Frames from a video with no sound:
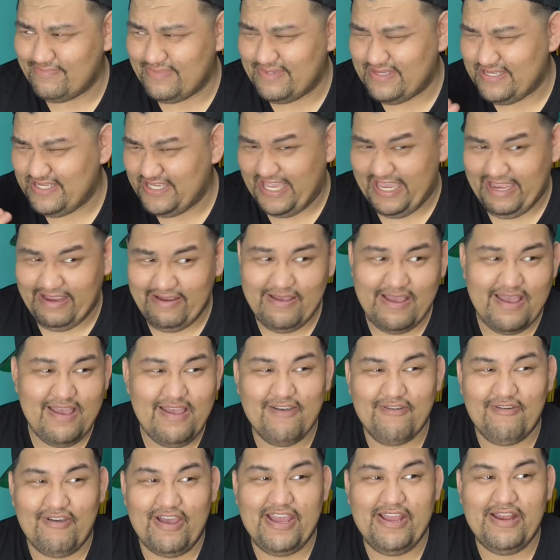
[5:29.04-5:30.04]
sick,
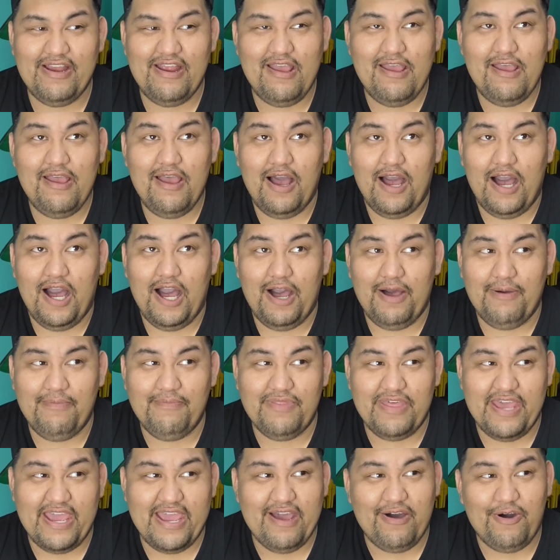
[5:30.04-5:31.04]
right?
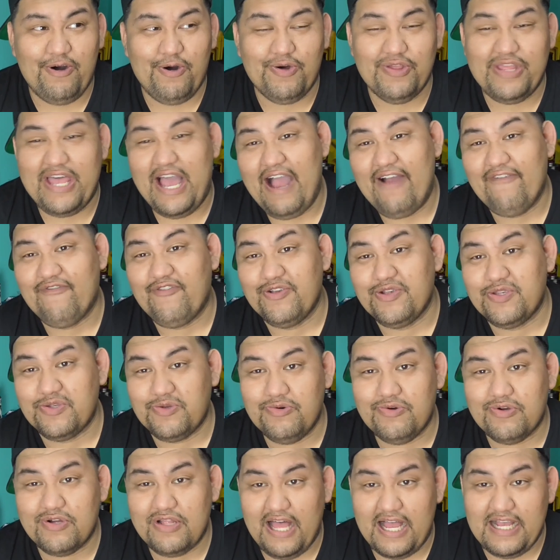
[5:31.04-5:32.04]
They hold after
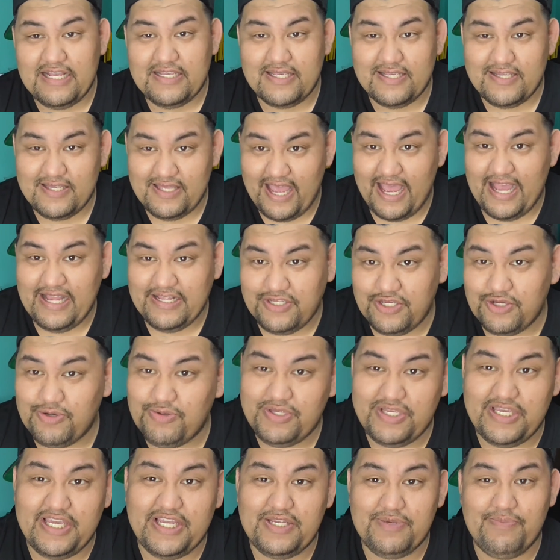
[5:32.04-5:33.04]
school classes that do
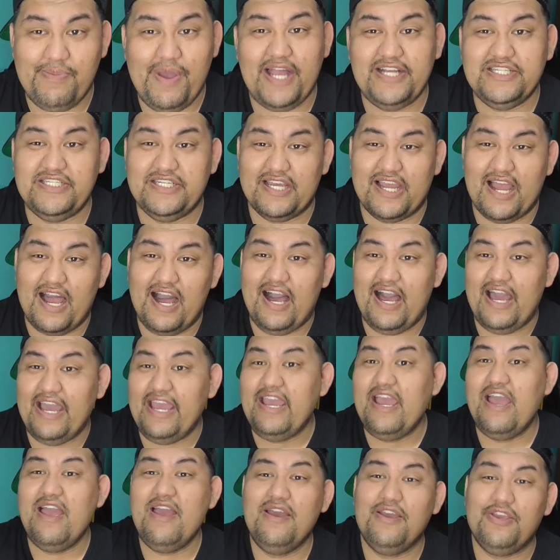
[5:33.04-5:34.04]
teach magic.
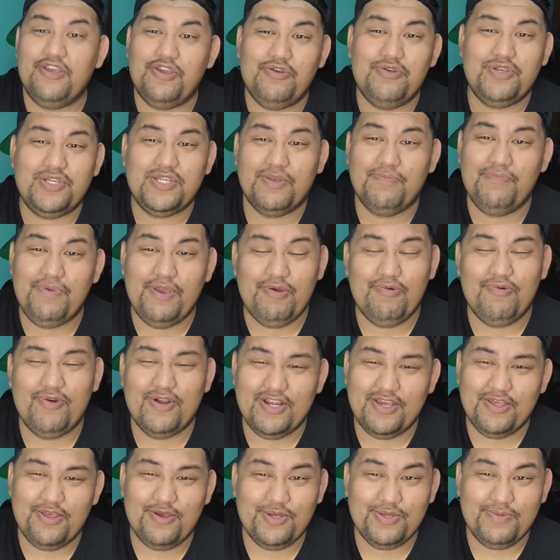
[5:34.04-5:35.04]
I used to be
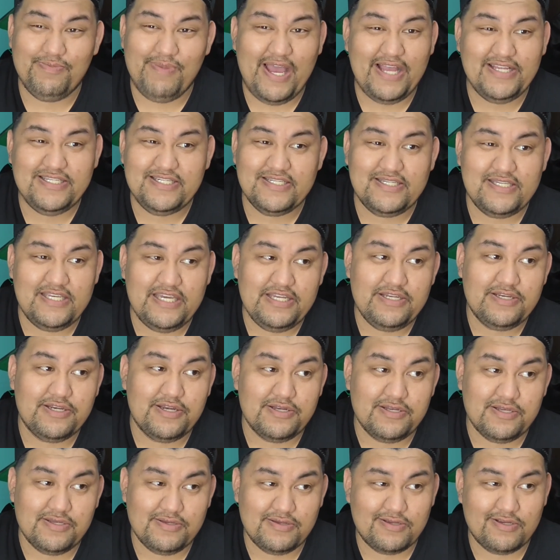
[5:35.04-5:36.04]
one of those magic
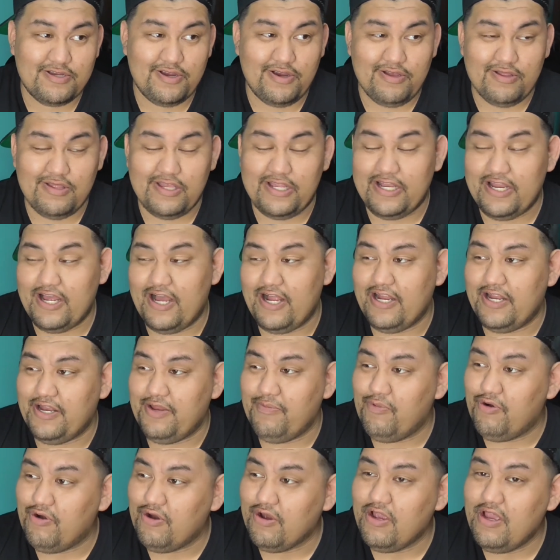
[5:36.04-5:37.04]
teachers, currently not
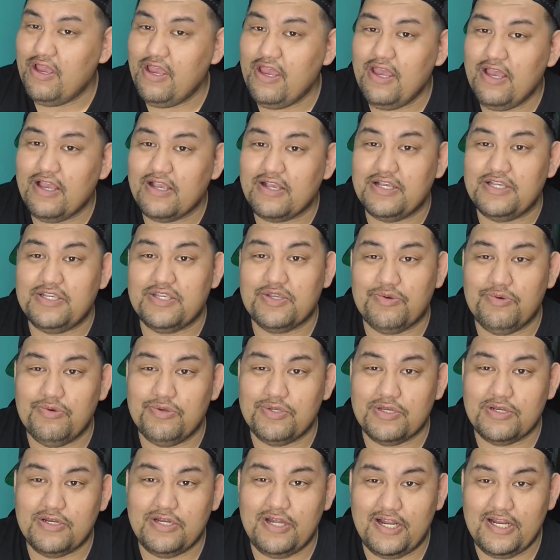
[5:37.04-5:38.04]
anymore because
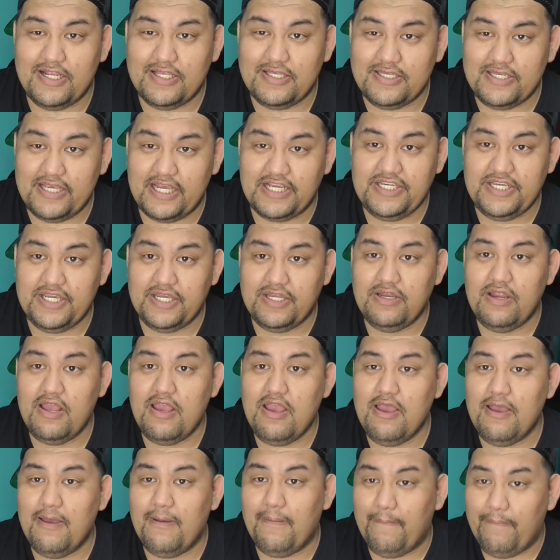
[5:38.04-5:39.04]
schools are not in session,
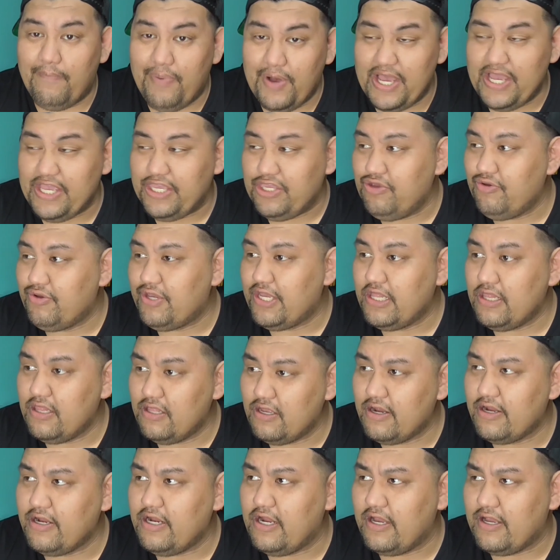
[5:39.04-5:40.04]
but you can
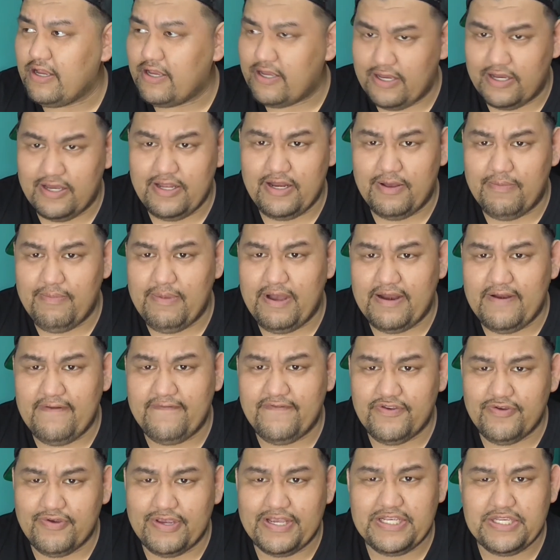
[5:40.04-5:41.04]
learn a good amount
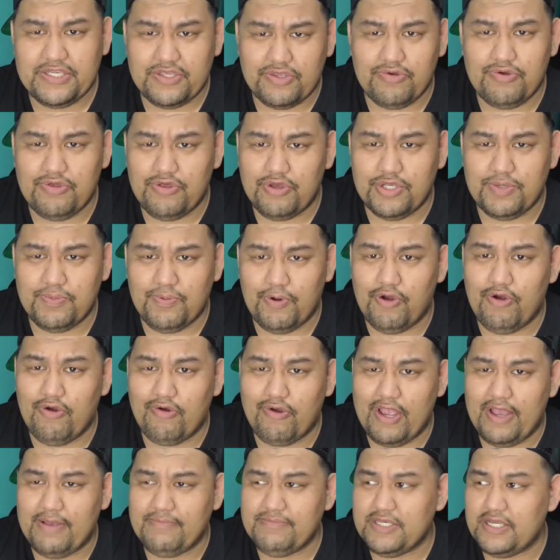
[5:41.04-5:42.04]
of tricks through those
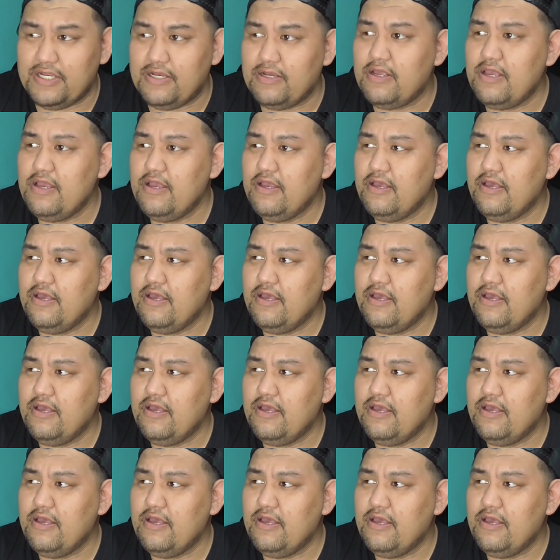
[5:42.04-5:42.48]
programs, and